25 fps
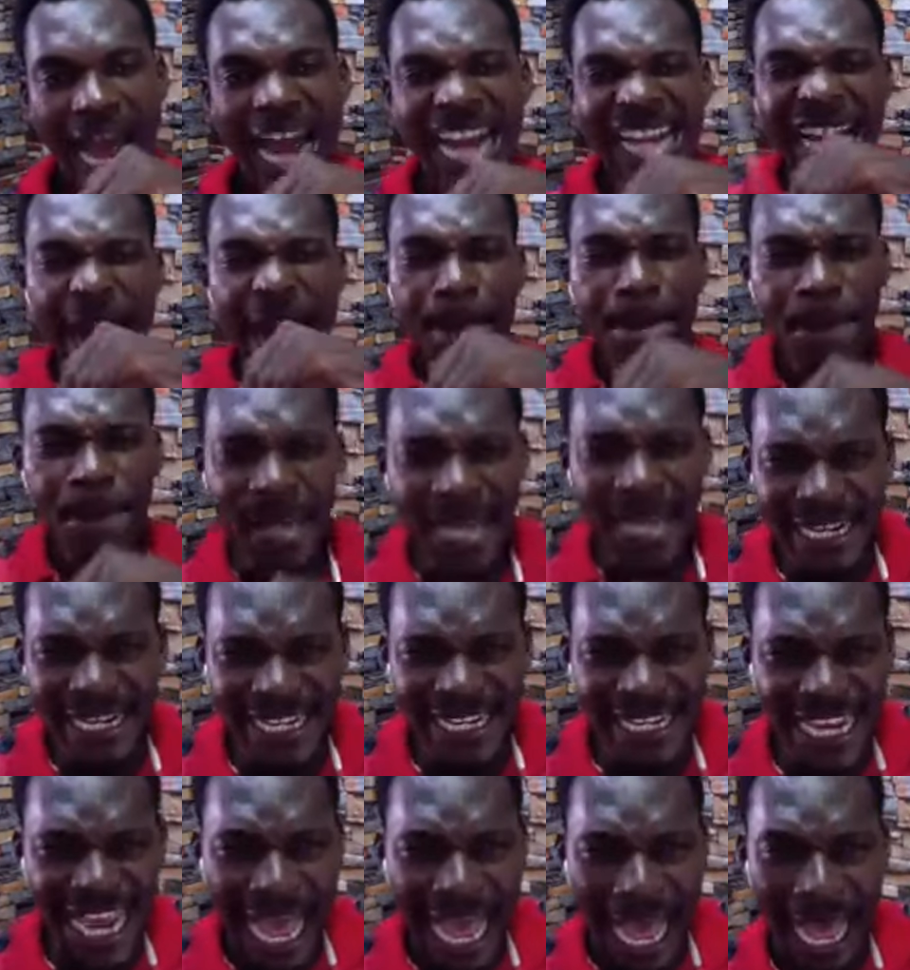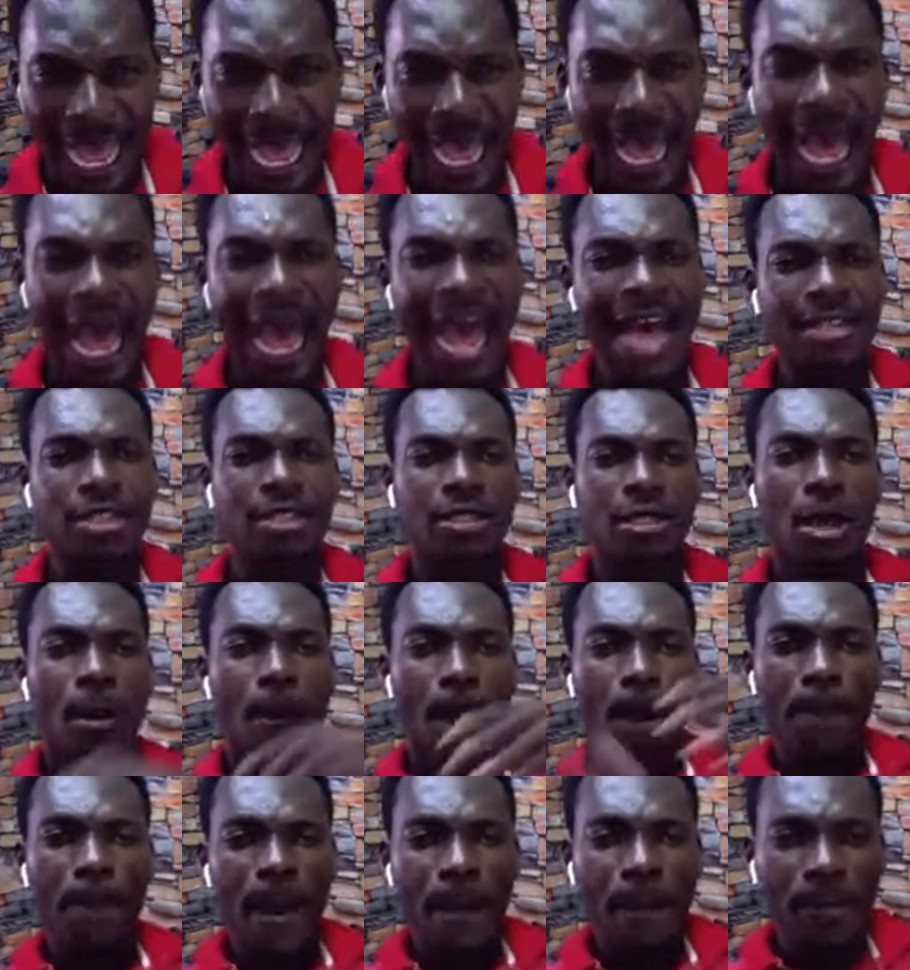And the media has
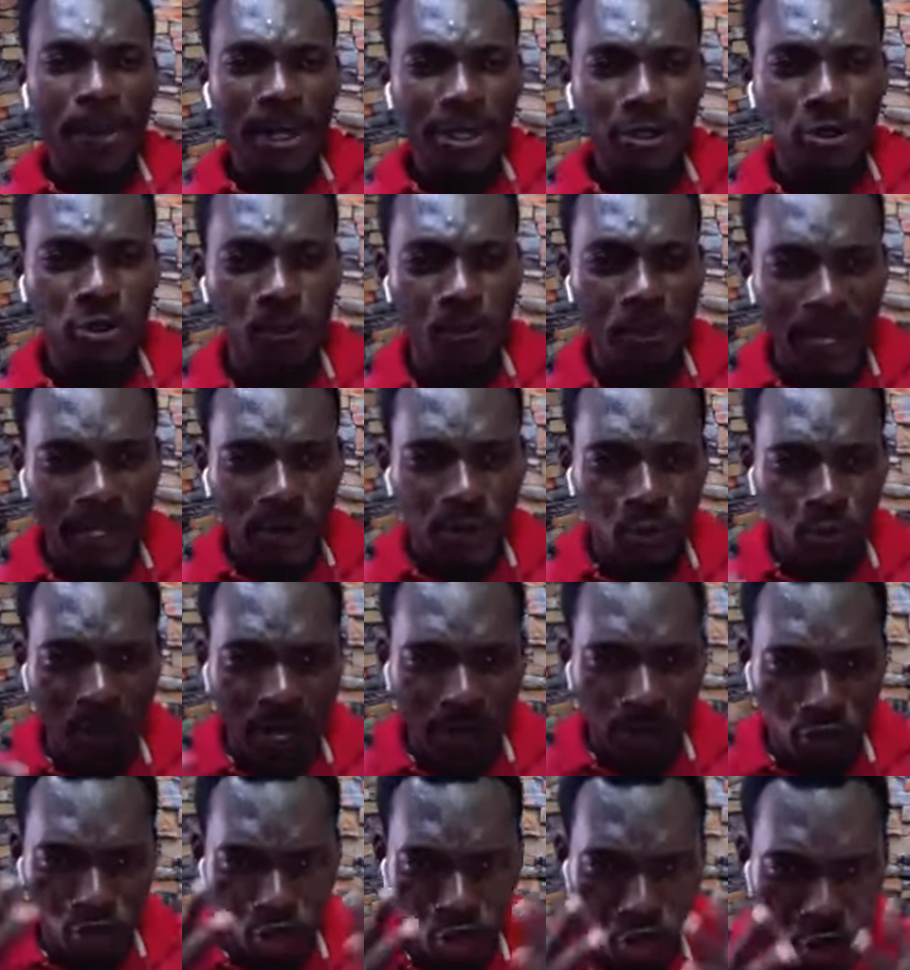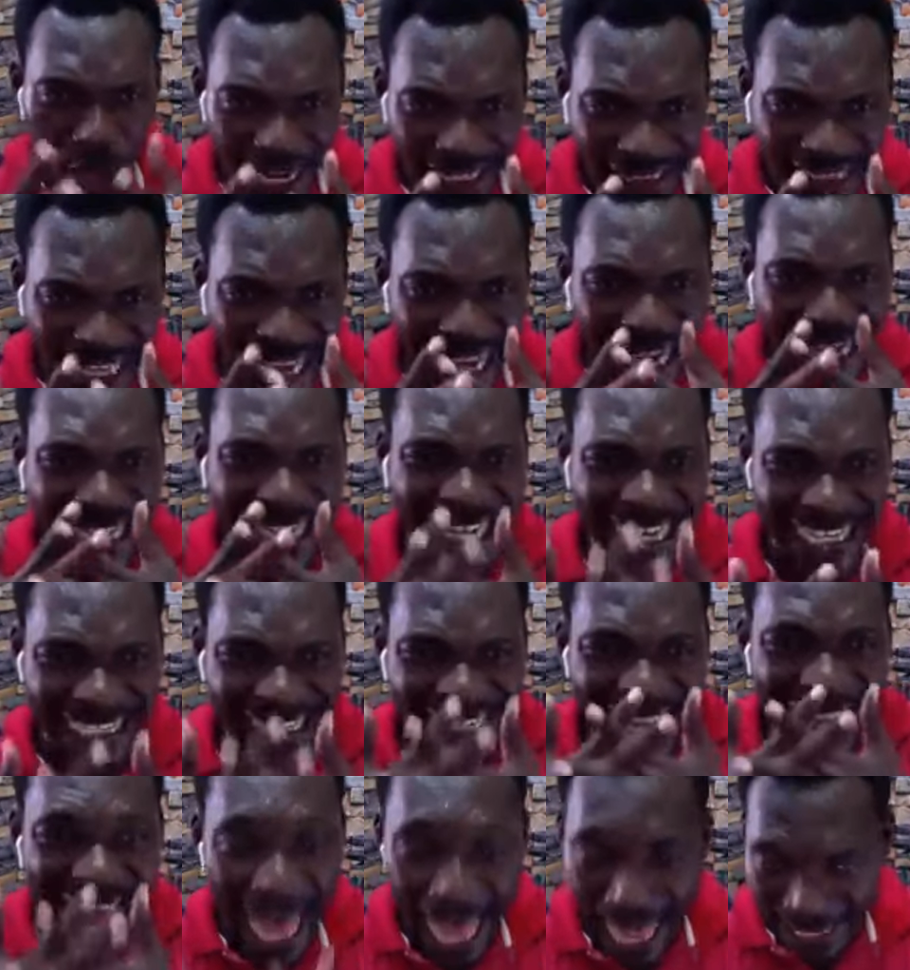perpetrated
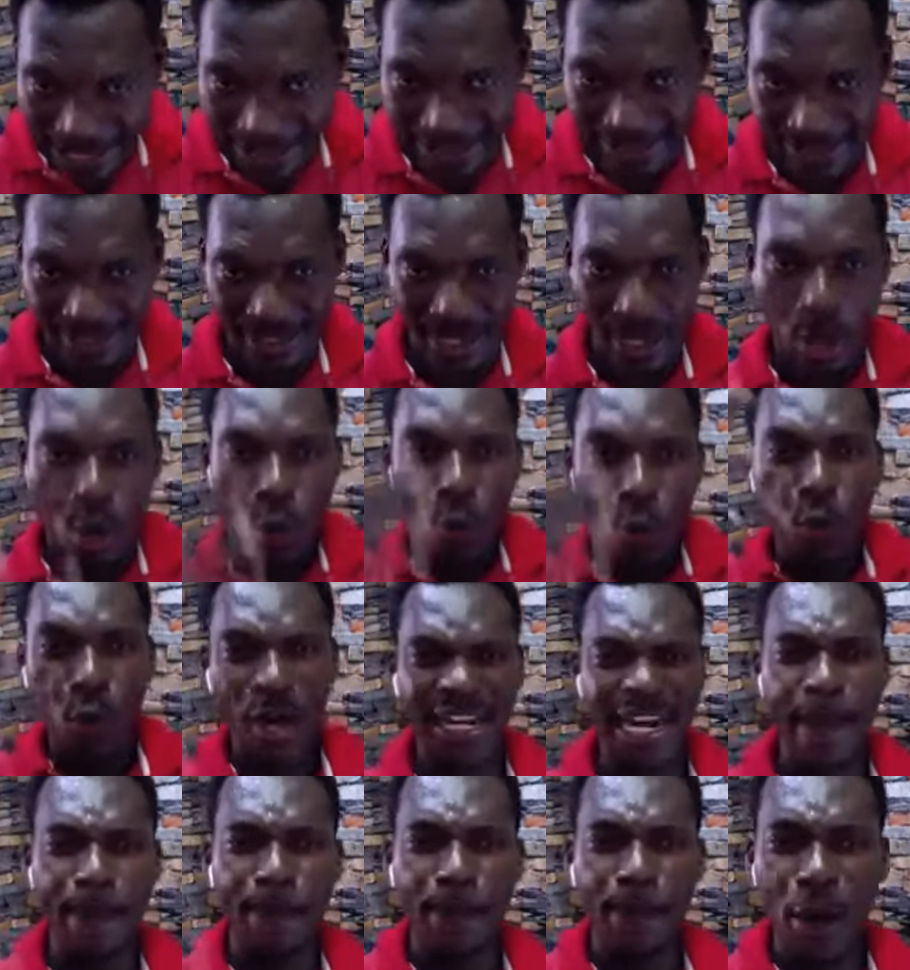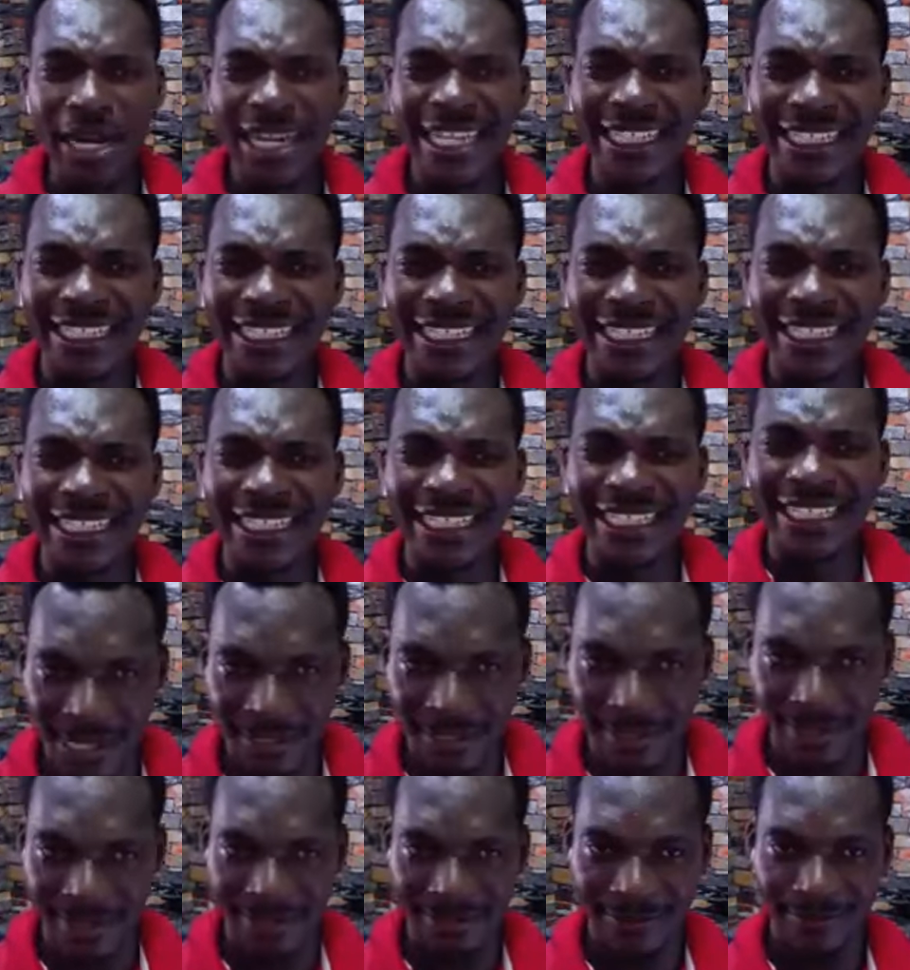this act with the
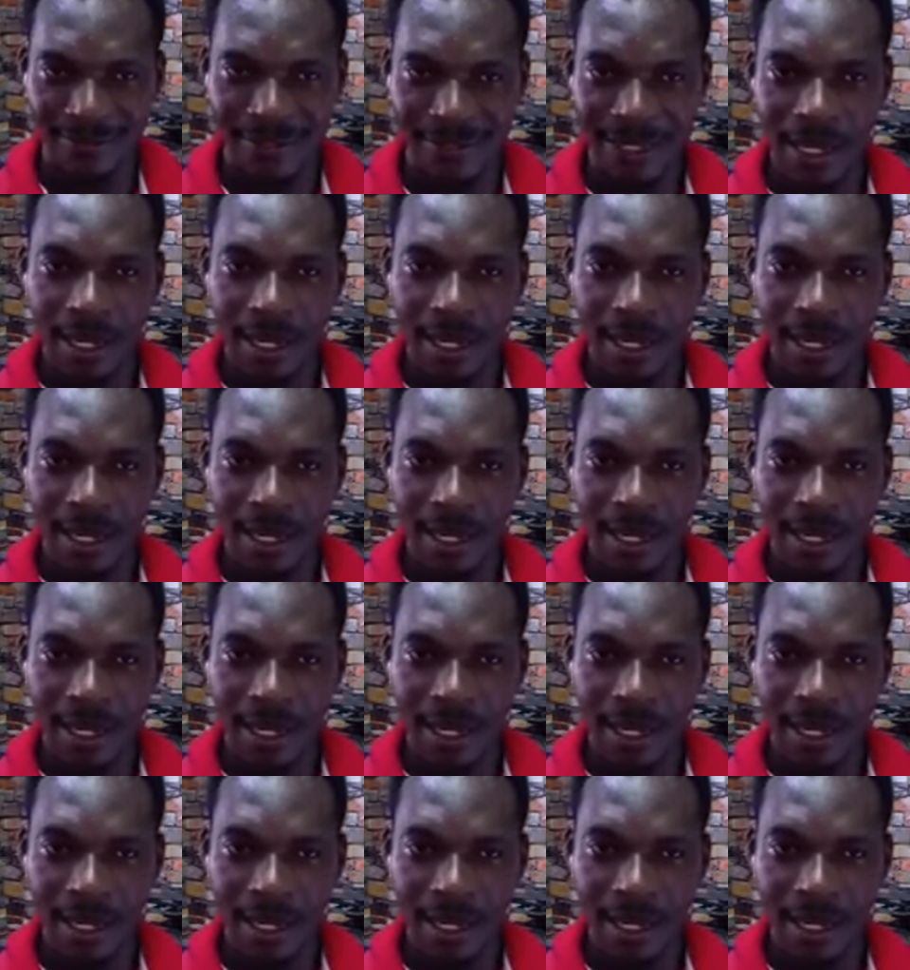politicians.